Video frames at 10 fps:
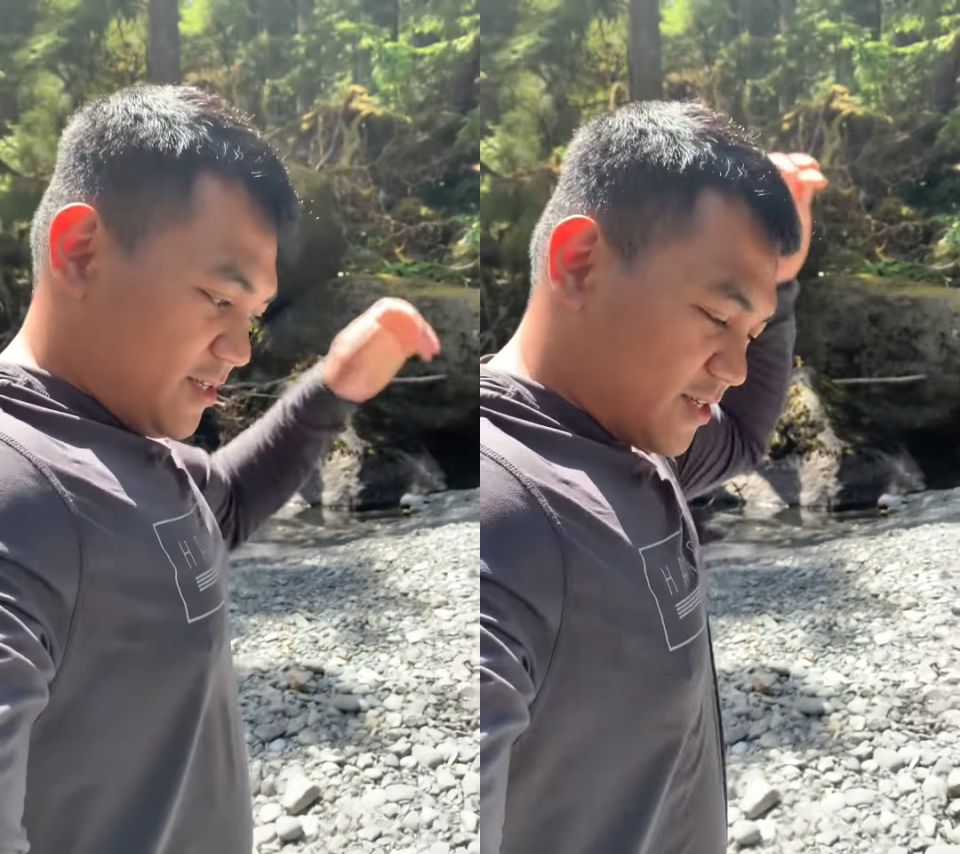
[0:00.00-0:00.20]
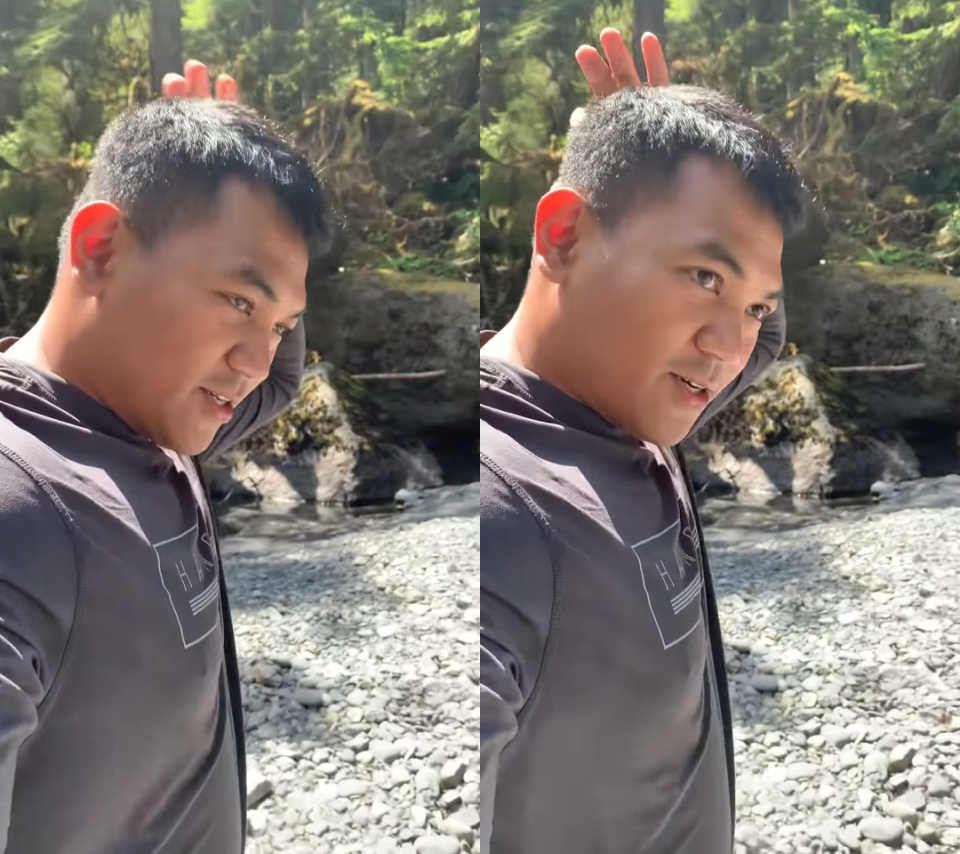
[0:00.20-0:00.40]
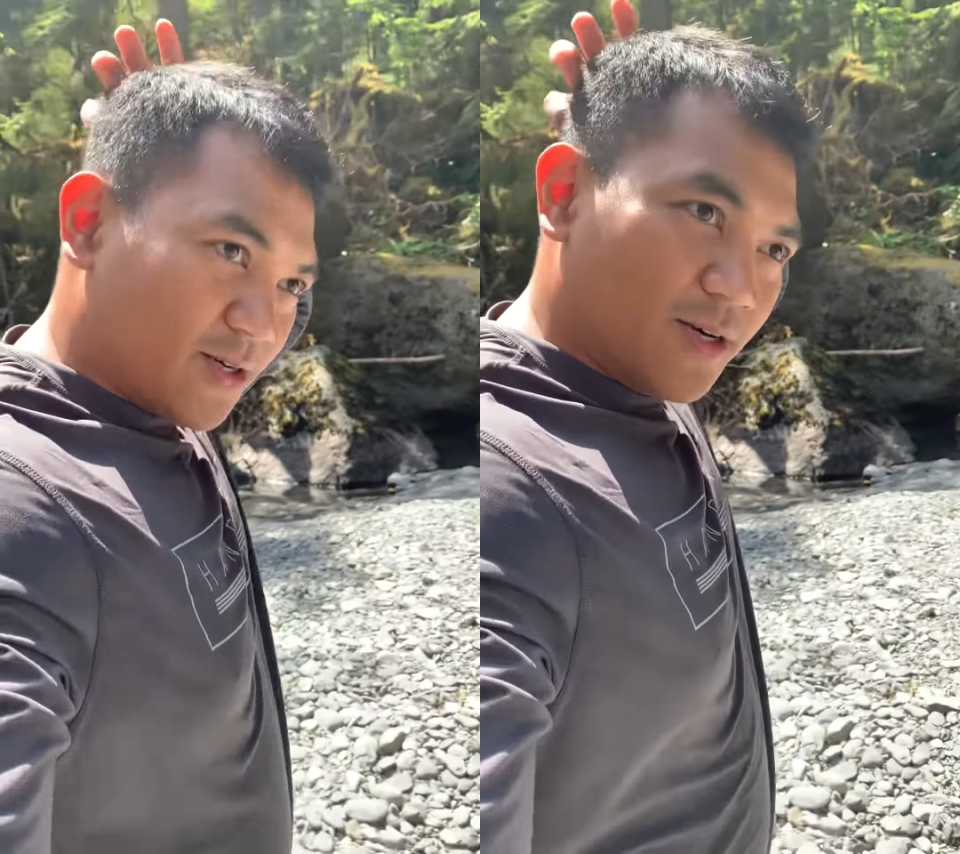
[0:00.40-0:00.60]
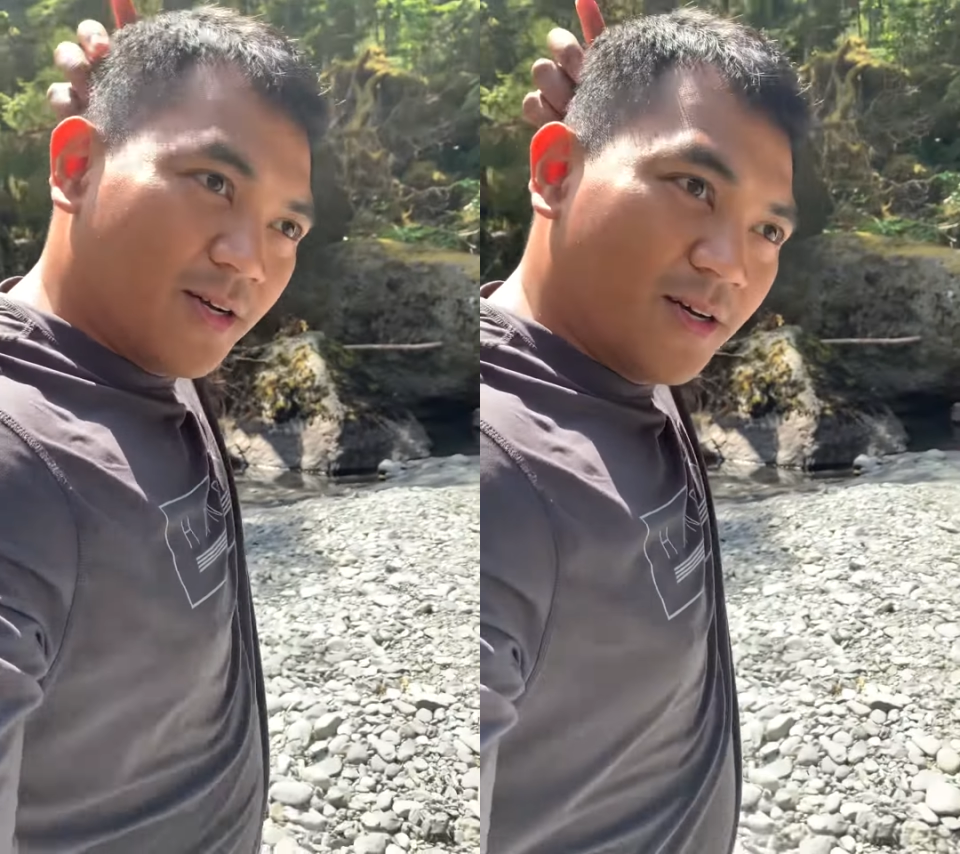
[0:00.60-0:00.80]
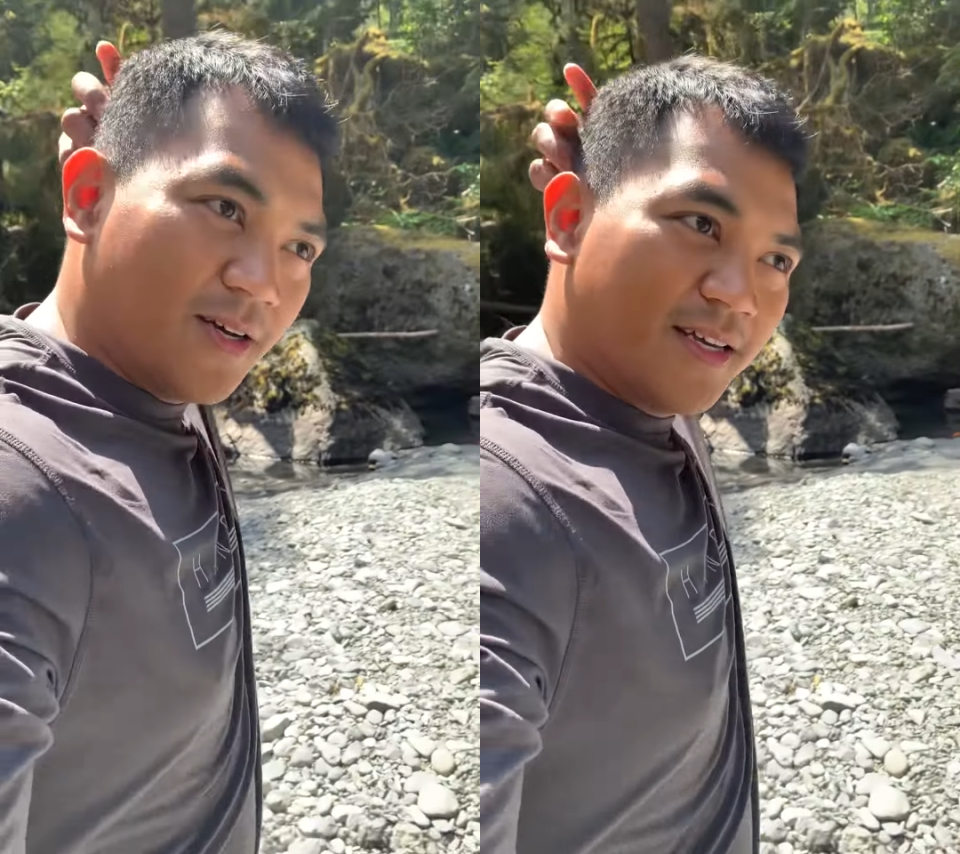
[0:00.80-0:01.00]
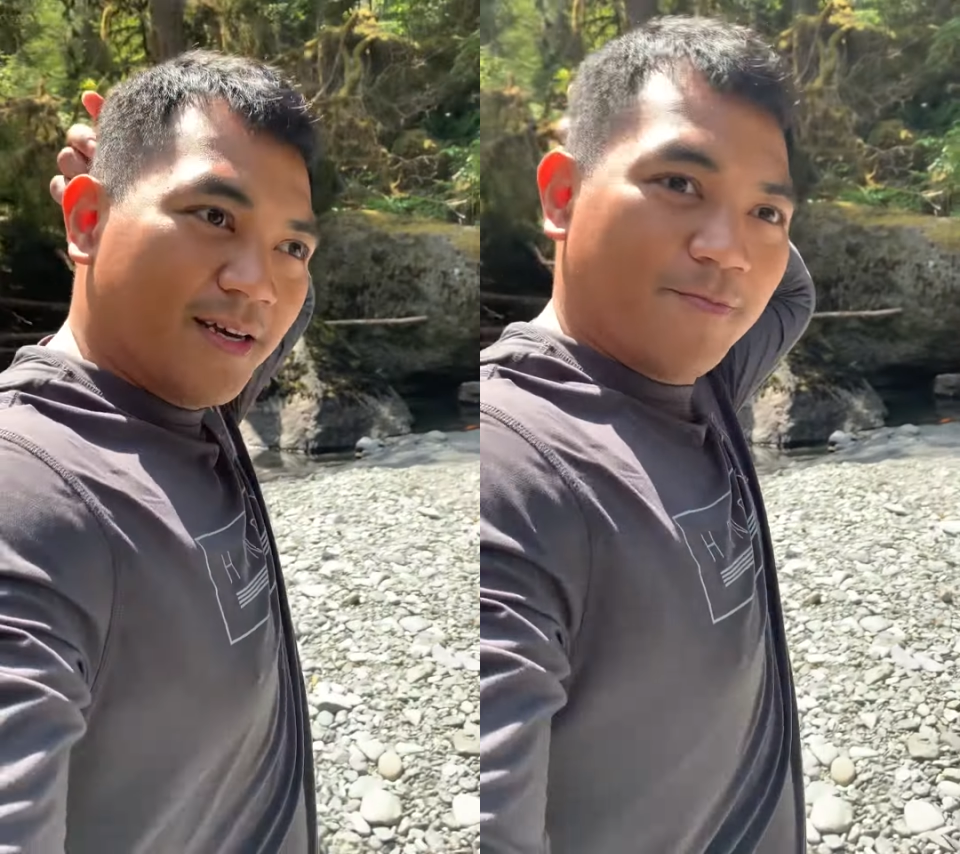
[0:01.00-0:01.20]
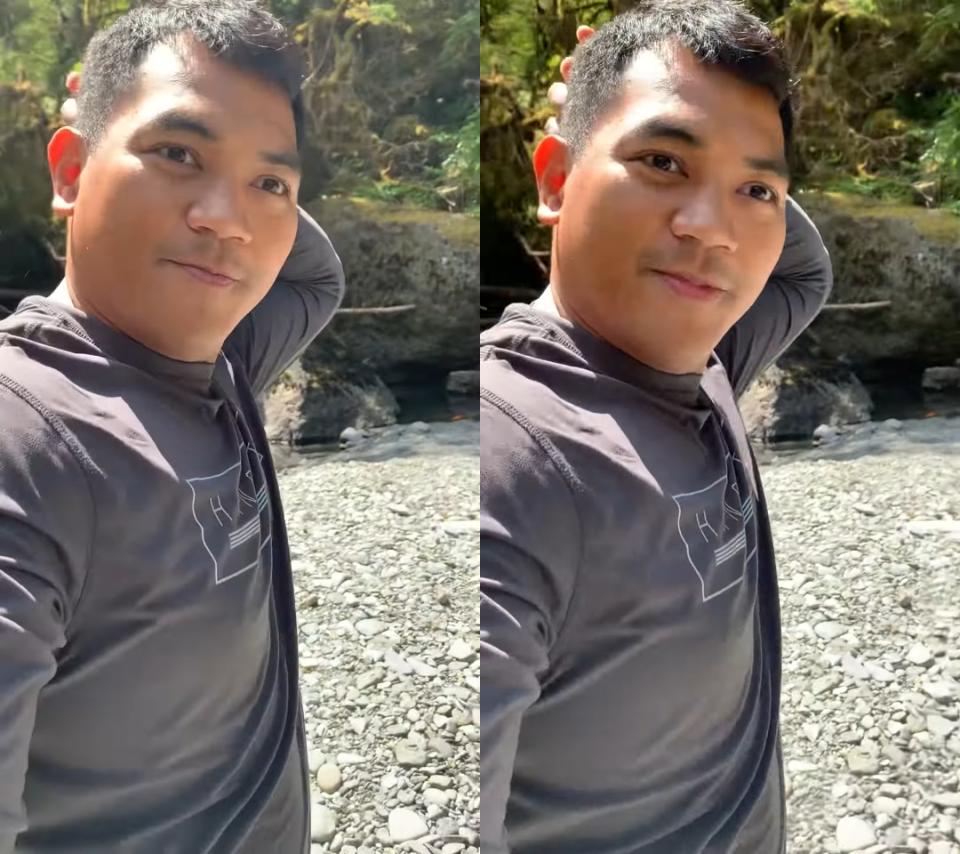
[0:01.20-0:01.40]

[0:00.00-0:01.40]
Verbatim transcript: So, yep.